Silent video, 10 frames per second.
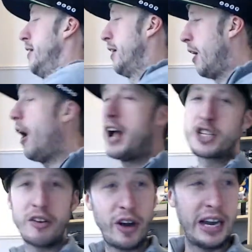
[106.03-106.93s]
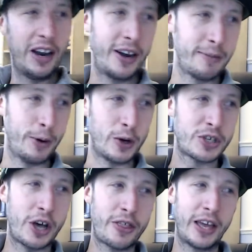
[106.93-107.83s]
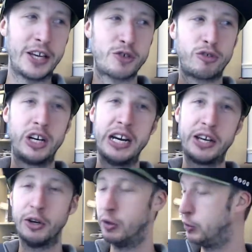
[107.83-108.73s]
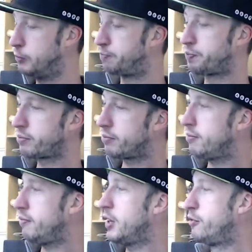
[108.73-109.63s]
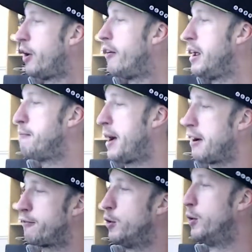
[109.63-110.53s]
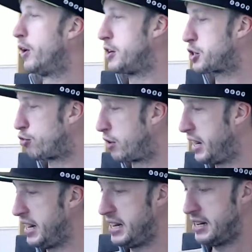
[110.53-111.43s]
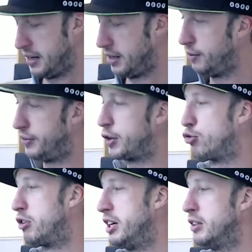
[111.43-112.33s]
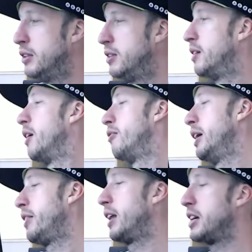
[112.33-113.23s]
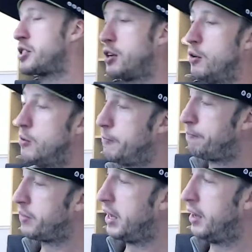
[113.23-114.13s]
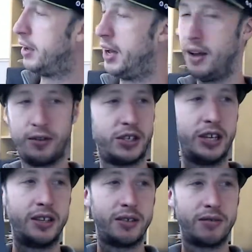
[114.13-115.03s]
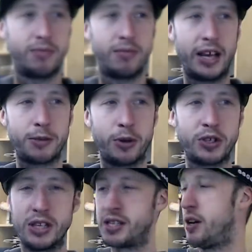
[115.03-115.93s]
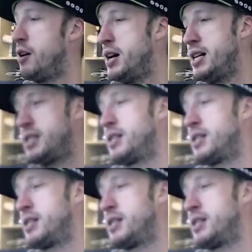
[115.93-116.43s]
I actually really like the box. I think it's really cool. It's very impactful, nice green with the grill. I really think that's cool. Uh, obviously, Xbox inside.